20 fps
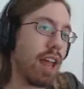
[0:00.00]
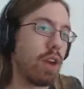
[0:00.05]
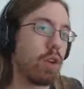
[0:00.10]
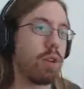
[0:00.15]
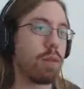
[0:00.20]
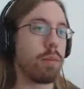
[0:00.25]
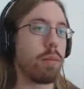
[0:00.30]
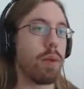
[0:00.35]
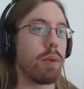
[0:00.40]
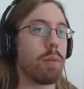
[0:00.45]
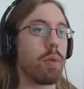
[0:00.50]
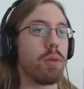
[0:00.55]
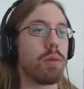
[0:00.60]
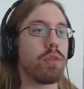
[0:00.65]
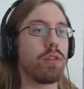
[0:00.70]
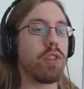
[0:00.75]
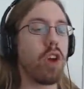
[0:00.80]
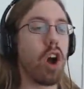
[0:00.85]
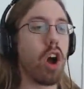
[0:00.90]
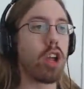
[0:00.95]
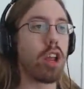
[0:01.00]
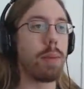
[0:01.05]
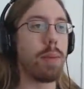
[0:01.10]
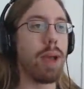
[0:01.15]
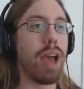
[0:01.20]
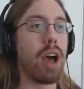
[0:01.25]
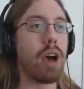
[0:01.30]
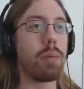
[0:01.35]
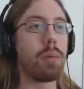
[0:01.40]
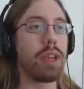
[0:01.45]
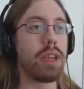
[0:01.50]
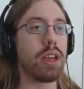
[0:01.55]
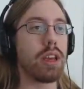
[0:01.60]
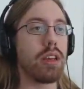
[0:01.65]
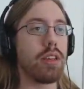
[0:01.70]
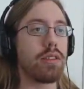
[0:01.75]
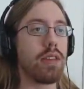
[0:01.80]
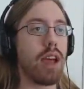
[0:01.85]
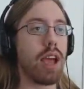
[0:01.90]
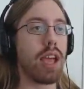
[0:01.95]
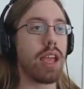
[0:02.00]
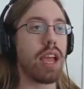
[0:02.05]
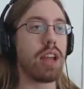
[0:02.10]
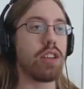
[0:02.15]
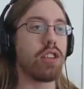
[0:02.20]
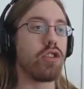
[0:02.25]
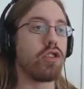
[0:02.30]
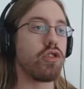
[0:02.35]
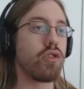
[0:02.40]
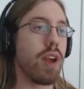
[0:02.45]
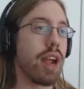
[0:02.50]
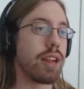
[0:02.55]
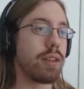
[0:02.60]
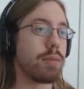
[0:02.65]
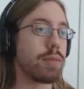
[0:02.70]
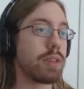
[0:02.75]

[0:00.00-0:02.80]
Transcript: I don't even remember what I was talking about because I got distracted